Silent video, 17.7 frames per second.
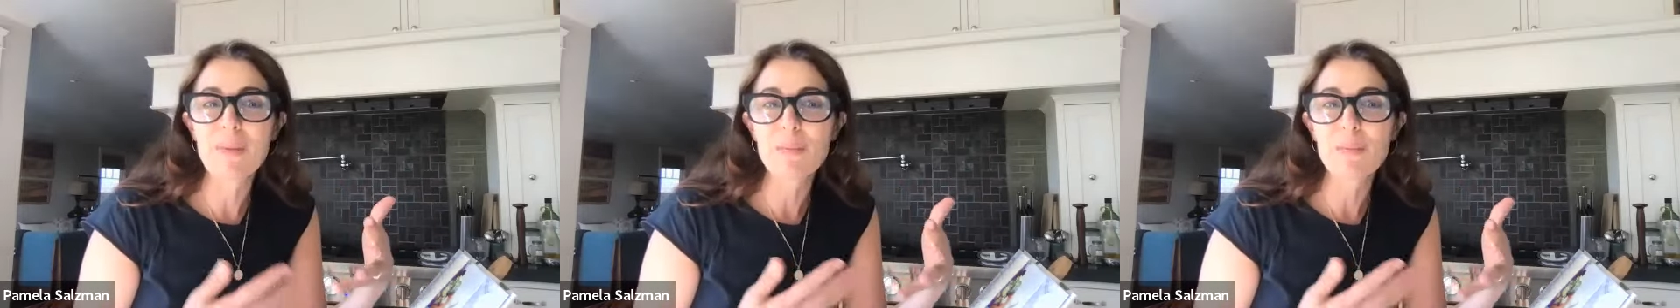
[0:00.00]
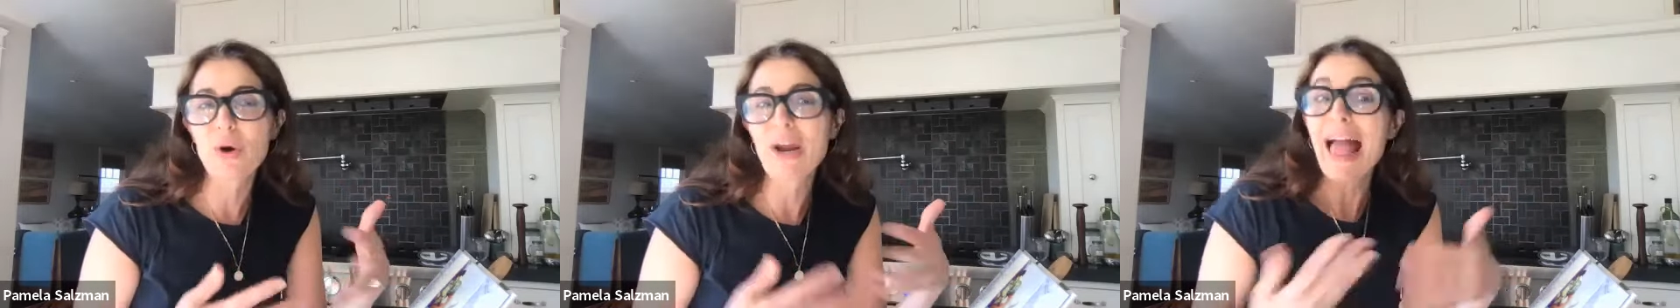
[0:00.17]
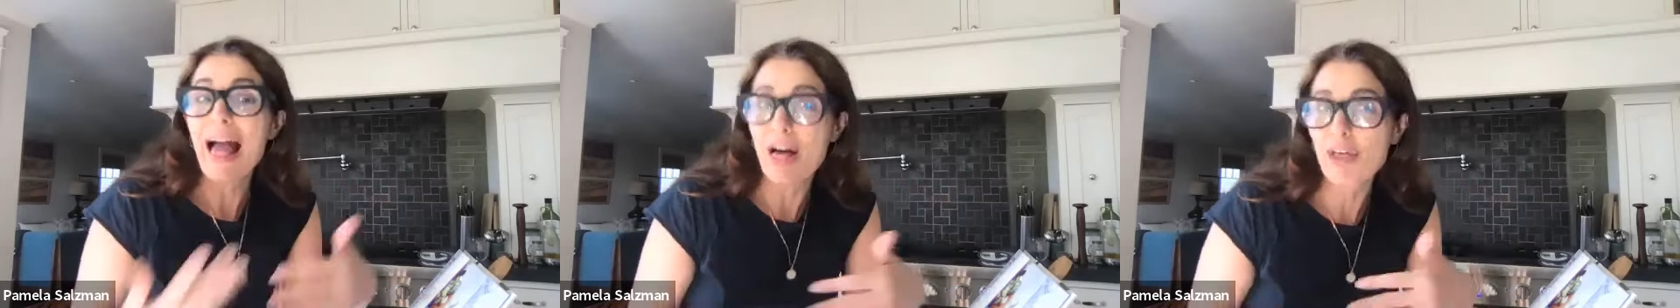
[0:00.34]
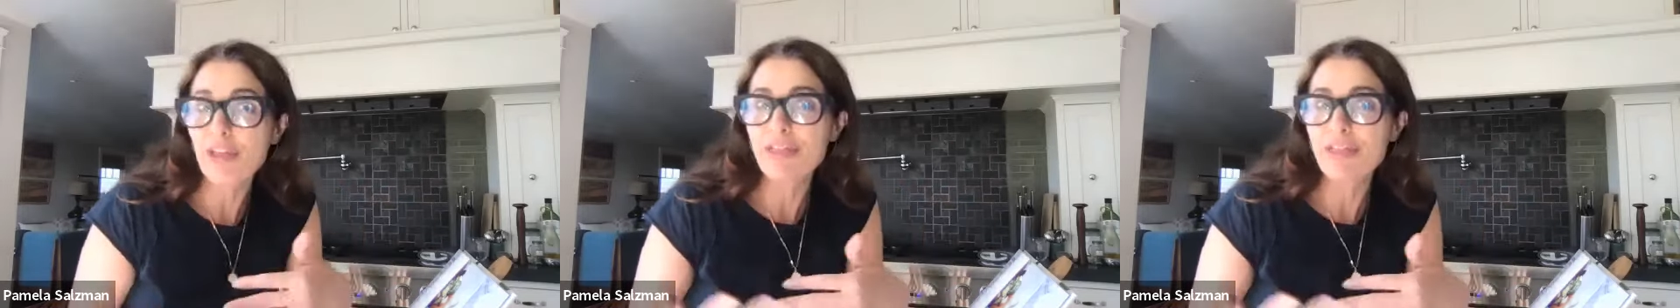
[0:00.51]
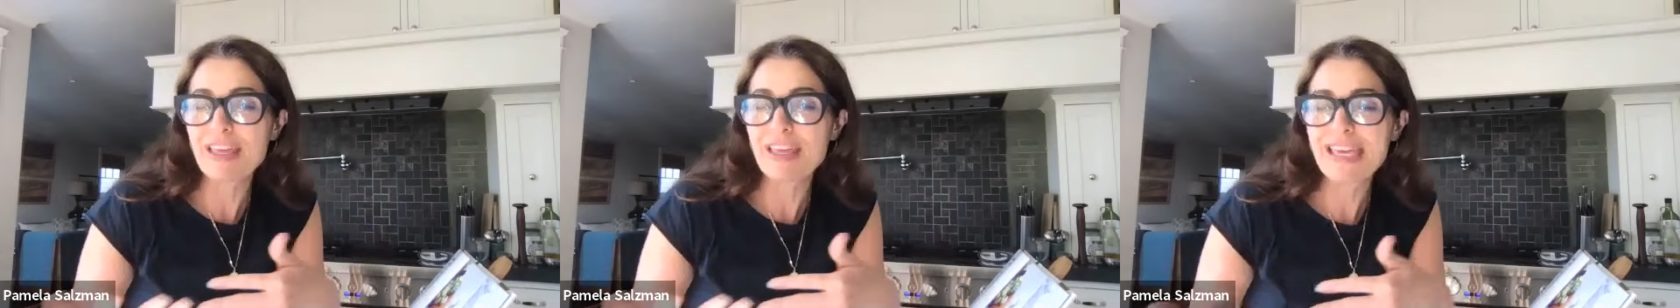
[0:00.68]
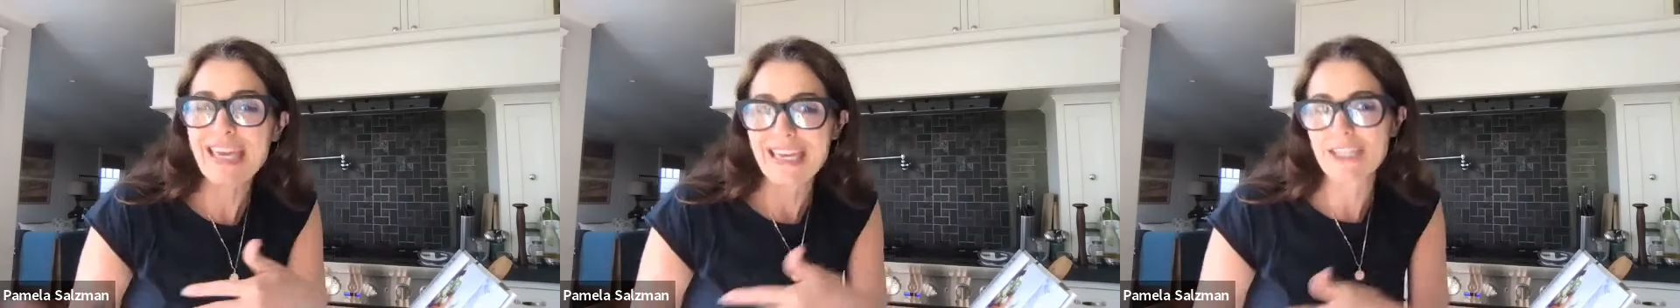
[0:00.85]
more
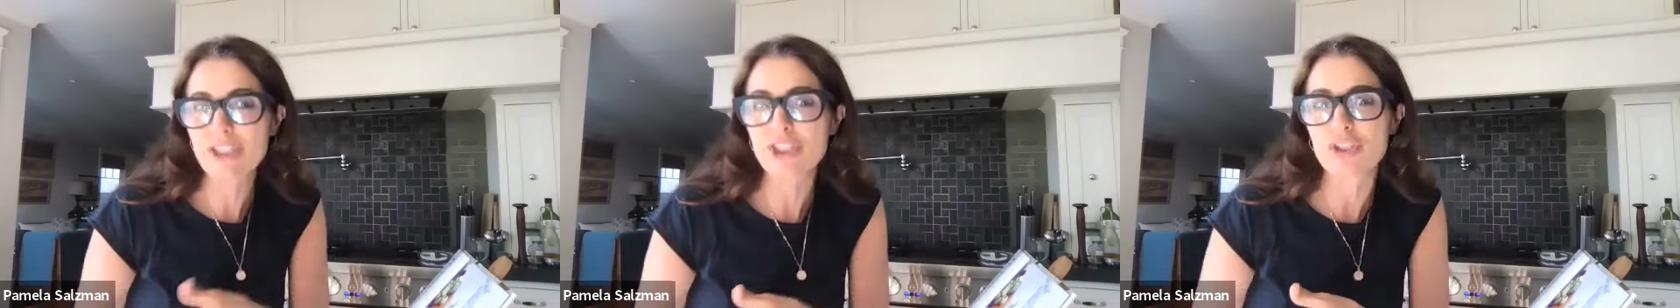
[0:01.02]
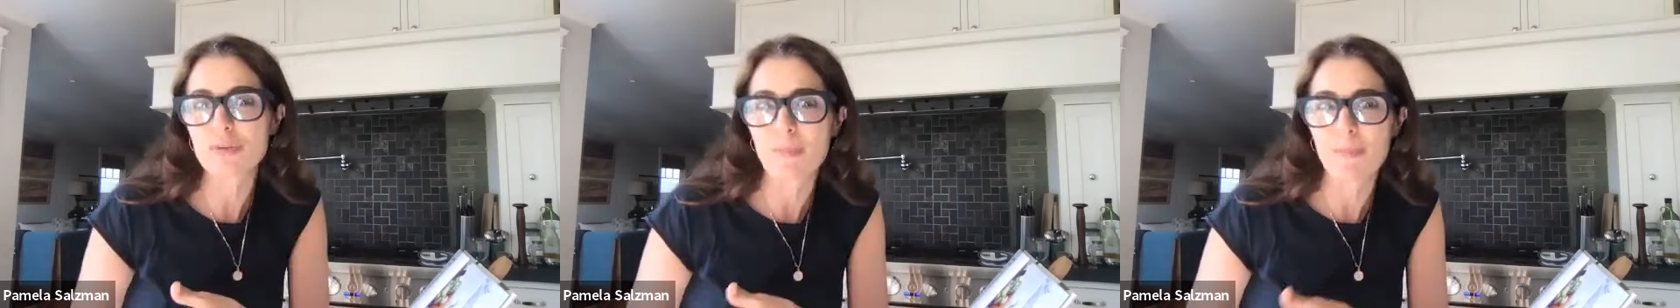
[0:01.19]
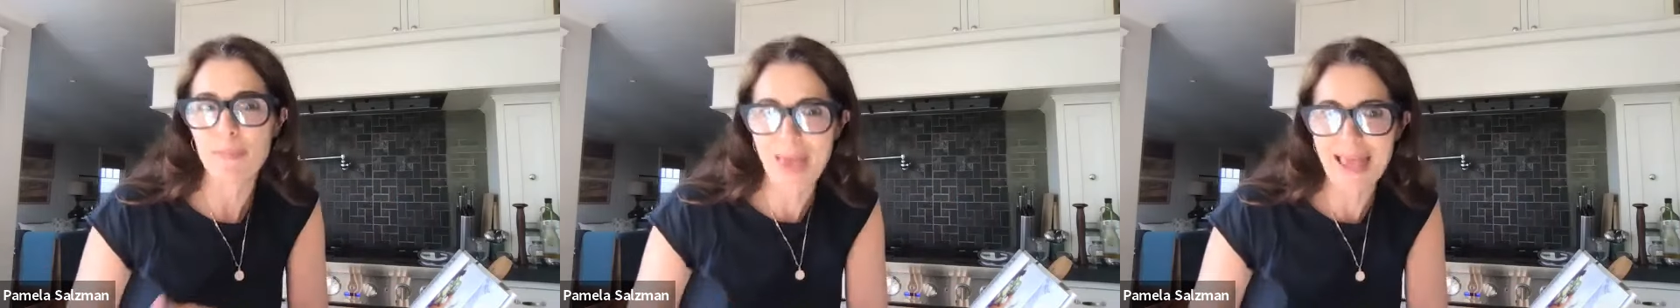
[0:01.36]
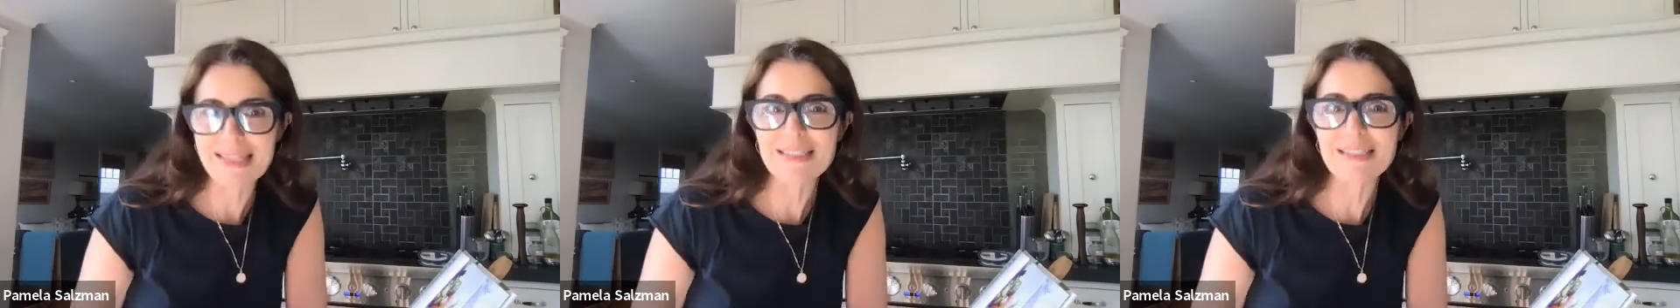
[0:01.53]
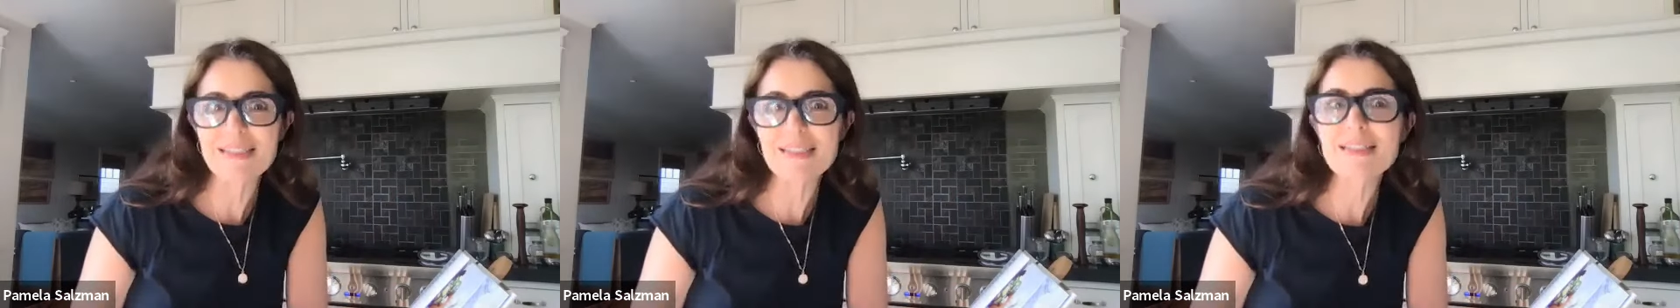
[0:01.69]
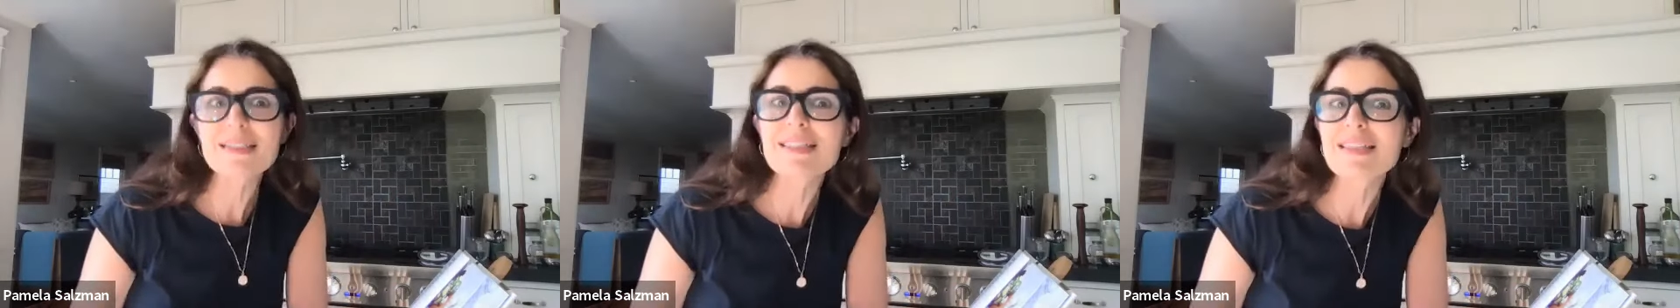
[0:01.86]
healthy-ish
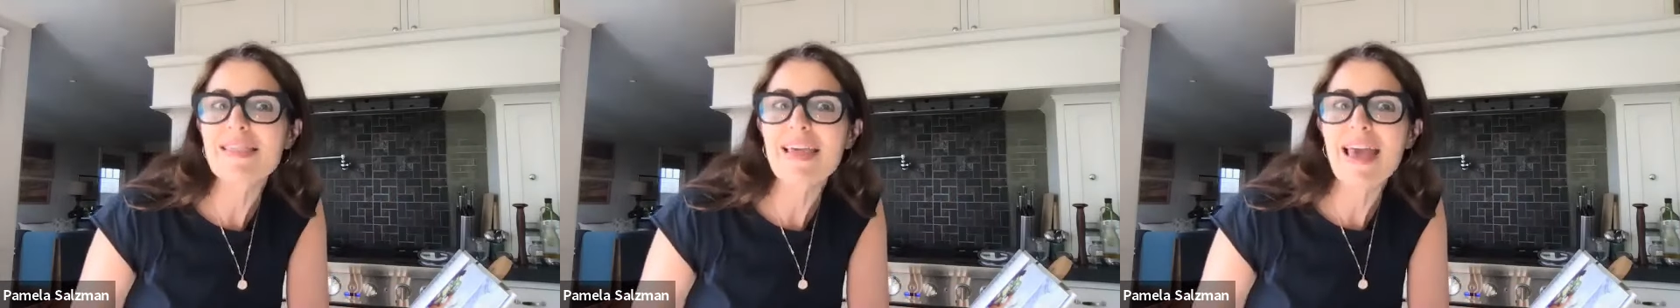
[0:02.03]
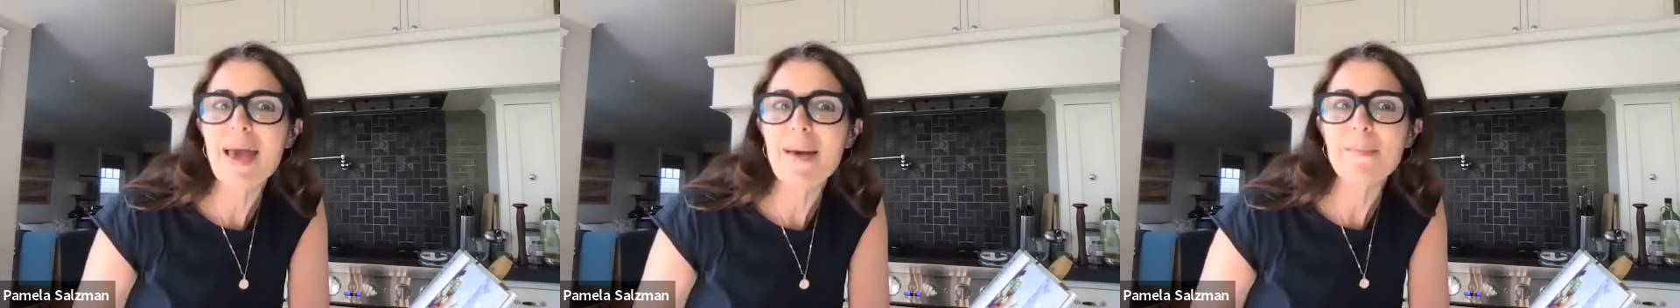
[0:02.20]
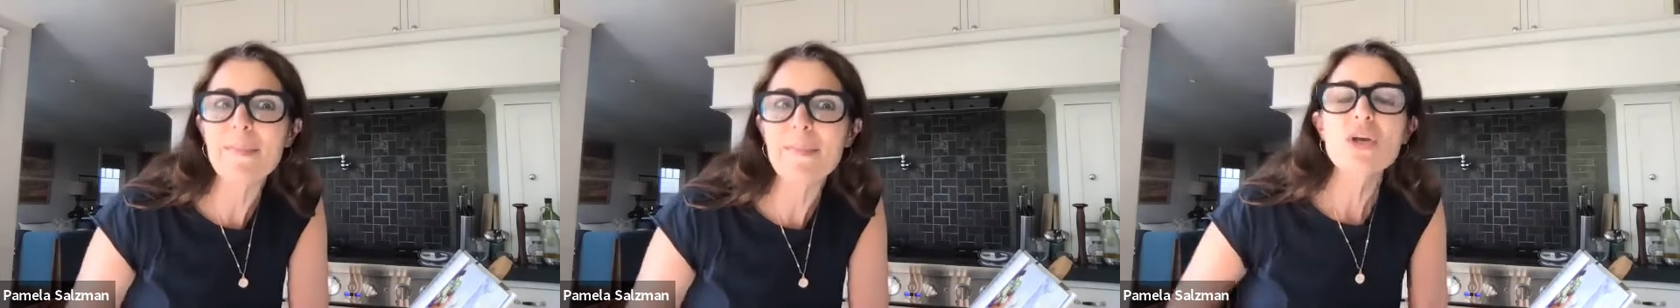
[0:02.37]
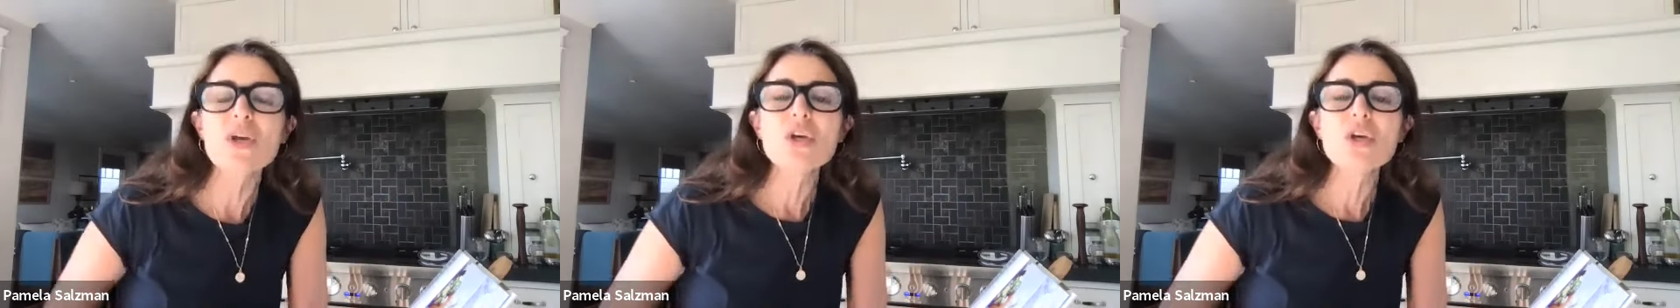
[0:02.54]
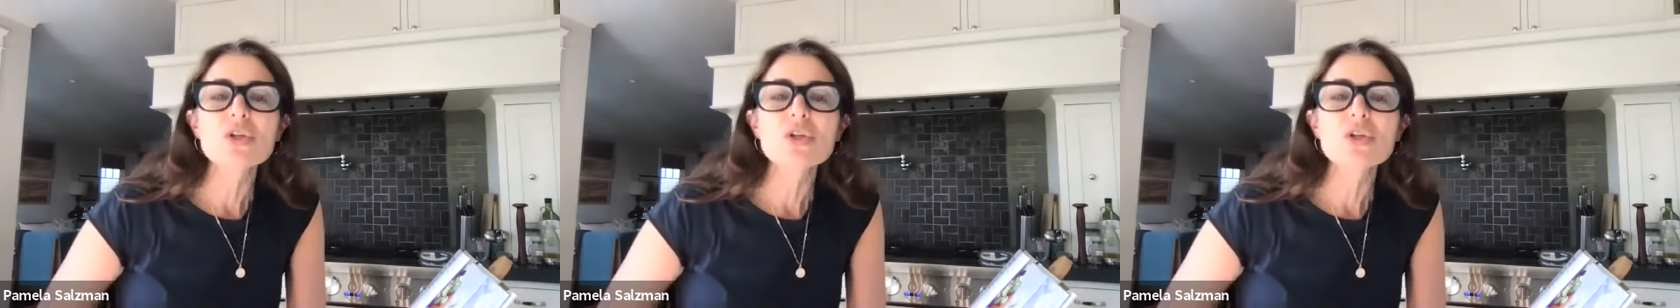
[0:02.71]
bent to them.